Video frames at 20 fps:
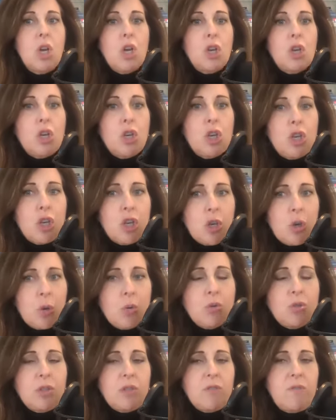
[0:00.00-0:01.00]

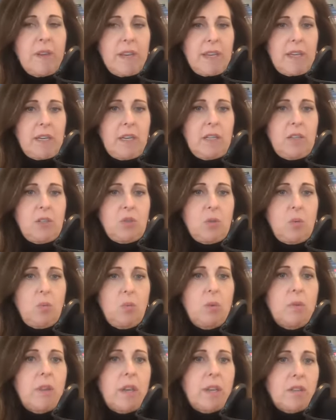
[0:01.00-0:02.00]
huge advantage
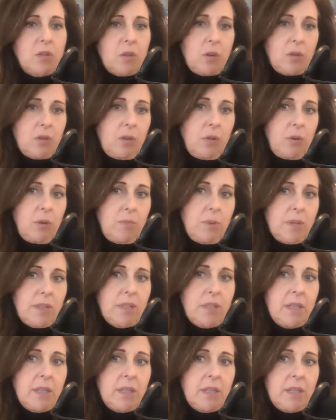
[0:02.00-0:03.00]
when they start their own
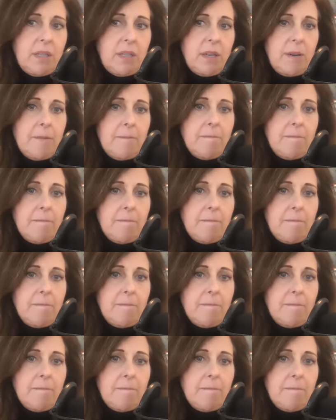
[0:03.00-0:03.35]
business,